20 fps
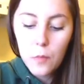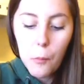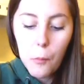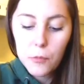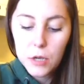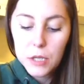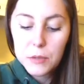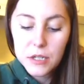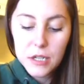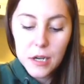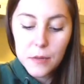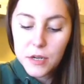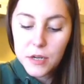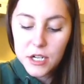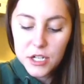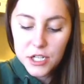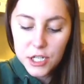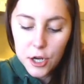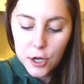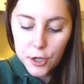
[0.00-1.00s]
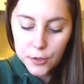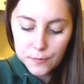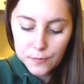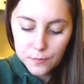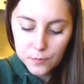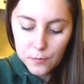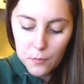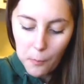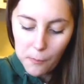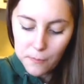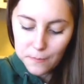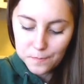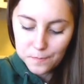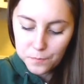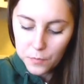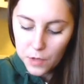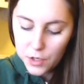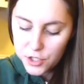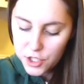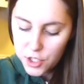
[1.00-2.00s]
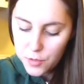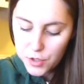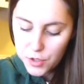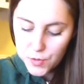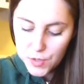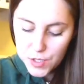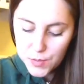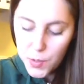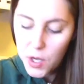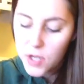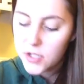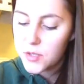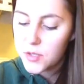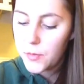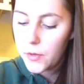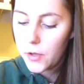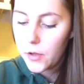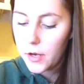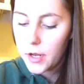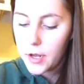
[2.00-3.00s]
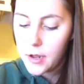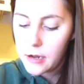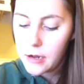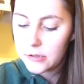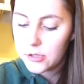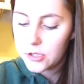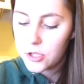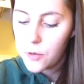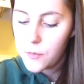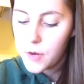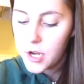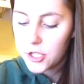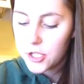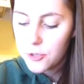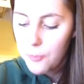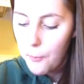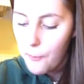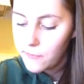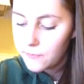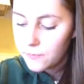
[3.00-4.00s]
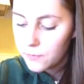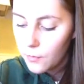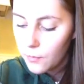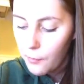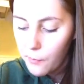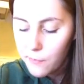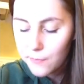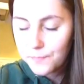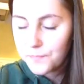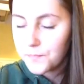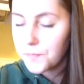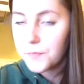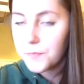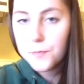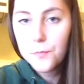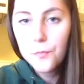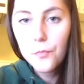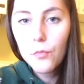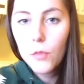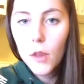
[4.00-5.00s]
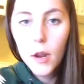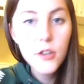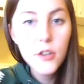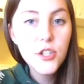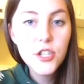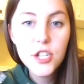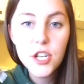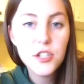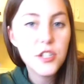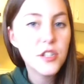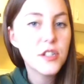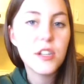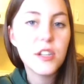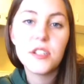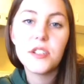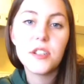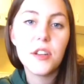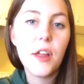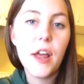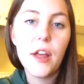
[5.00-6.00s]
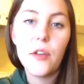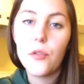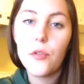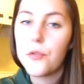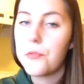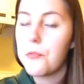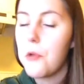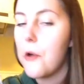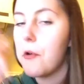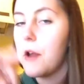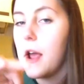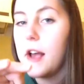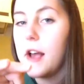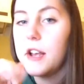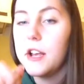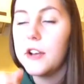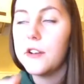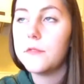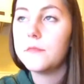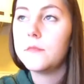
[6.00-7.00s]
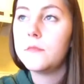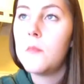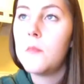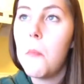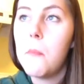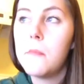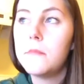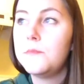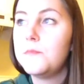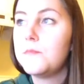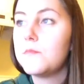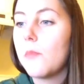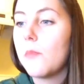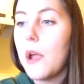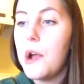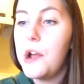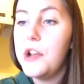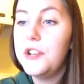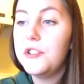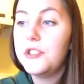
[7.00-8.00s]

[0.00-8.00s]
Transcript: When you become an adult, so much responsibility and so much shit just gets like thrown at you. And you